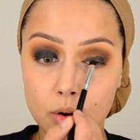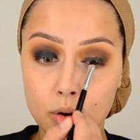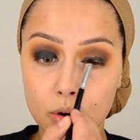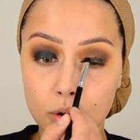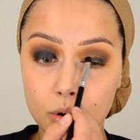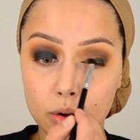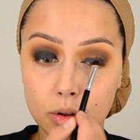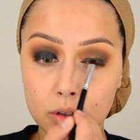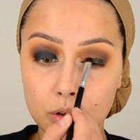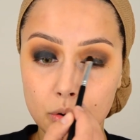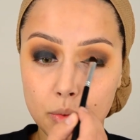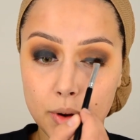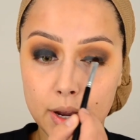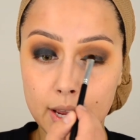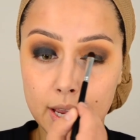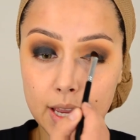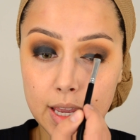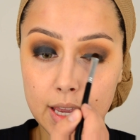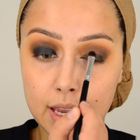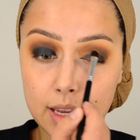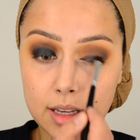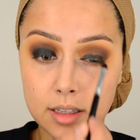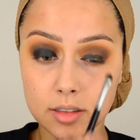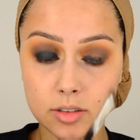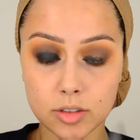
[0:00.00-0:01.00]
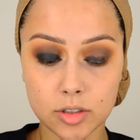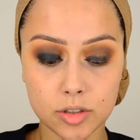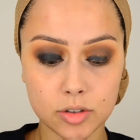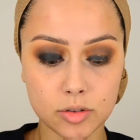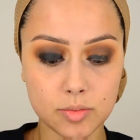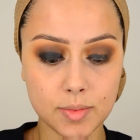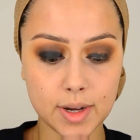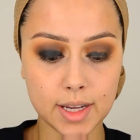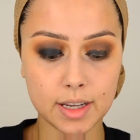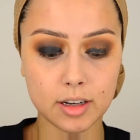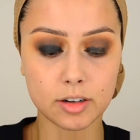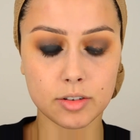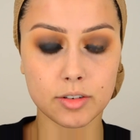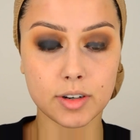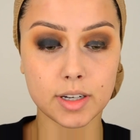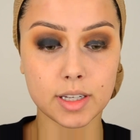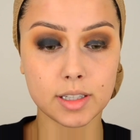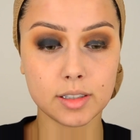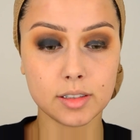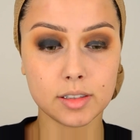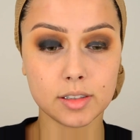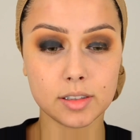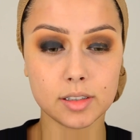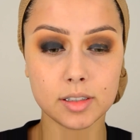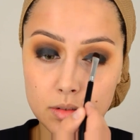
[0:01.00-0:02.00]
all the way into my
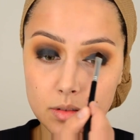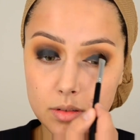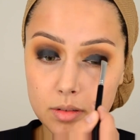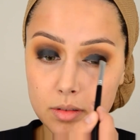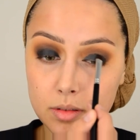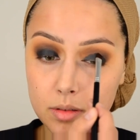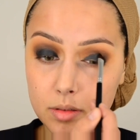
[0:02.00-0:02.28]
crease.